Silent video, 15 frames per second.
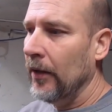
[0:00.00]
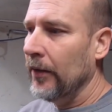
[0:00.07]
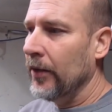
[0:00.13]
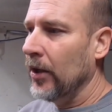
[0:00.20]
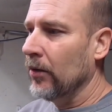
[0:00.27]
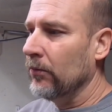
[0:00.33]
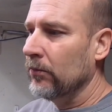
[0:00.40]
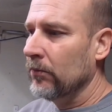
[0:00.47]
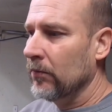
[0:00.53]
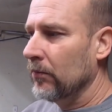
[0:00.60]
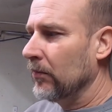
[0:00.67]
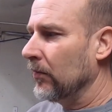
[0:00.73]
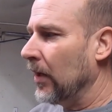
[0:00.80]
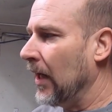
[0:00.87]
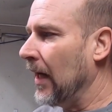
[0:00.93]
you know,
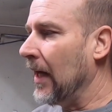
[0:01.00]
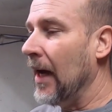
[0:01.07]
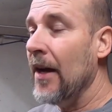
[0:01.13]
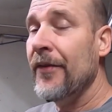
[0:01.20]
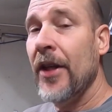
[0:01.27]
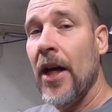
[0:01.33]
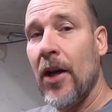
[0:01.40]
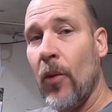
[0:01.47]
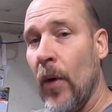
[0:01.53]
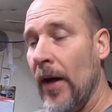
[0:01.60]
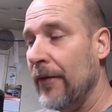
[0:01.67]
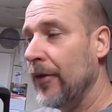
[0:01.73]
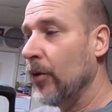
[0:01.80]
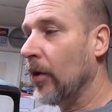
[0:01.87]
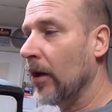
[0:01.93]
I've got quite
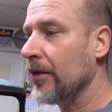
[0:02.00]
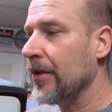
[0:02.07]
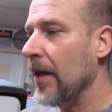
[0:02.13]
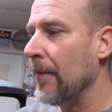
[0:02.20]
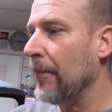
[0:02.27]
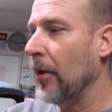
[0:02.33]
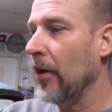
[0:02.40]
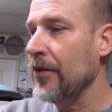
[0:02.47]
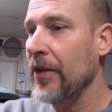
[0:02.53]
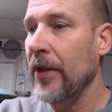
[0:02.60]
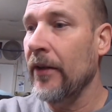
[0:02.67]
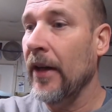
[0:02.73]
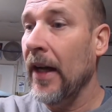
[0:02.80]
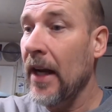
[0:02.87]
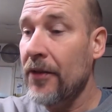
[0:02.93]
a few hardtop parts
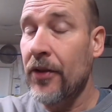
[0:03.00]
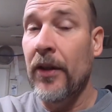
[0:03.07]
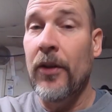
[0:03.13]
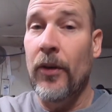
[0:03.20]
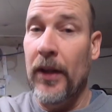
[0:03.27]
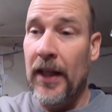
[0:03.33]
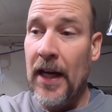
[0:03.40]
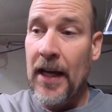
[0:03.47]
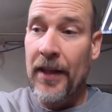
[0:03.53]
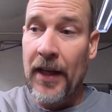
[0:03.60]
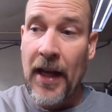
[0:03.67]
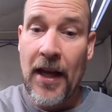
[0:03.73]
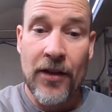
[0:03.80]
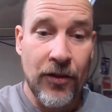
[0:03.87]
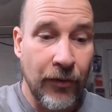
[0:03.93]
here, and I actually know a guy
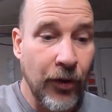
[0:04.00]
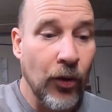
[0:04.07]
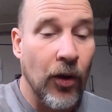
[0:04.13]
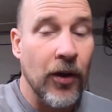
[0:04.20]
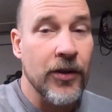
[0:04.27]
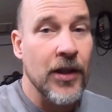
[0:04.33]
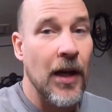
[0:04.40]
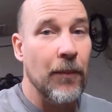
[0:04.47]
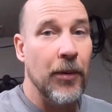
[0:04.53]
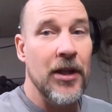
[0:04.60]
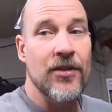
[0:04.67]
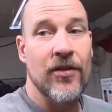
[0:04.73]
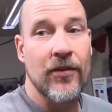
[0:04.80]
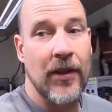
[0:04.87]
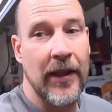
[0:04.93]
that has a few hardtop
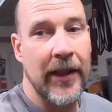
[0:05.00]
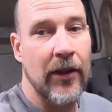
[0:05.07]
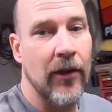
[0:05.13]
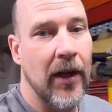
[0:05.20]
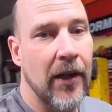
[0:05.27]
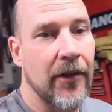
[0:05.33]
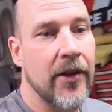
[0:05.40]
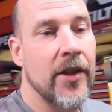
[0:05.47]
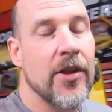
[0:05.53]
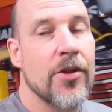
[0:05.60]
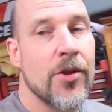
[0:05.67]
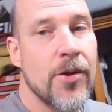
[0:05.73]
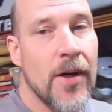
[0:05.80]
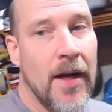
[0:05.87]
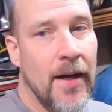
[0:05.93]
pieces laying around in his
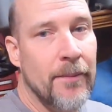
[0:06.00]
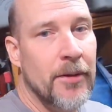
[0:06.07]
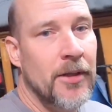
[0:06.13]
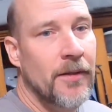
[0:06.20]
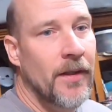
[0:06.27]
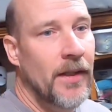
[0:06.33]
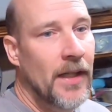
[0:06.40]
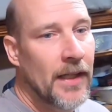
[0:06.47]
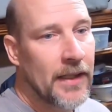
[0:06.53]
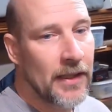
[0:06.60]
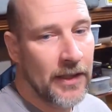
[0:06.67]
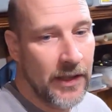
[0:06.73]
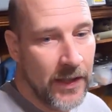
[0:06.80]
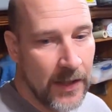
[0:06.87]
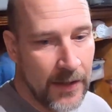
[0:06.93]
shop that I
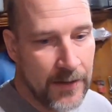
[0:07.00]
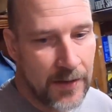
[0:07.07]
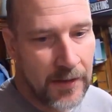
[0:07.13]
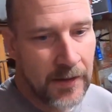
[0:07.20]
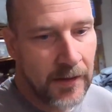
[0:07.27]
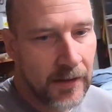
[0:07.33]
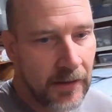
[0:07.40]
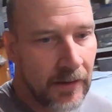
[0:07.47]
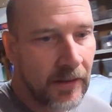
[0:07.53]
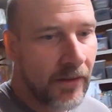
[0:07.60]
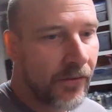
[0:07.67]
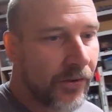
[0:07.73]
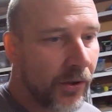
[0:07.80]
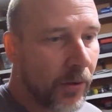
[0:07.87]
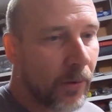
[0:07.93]
could get.
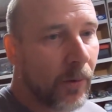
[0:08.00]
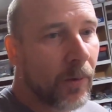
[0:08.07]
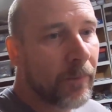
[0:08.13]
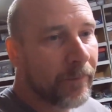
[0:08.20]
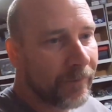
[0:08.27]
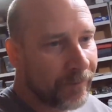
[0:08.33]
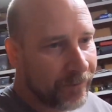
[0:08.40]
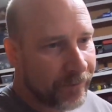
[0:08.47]
So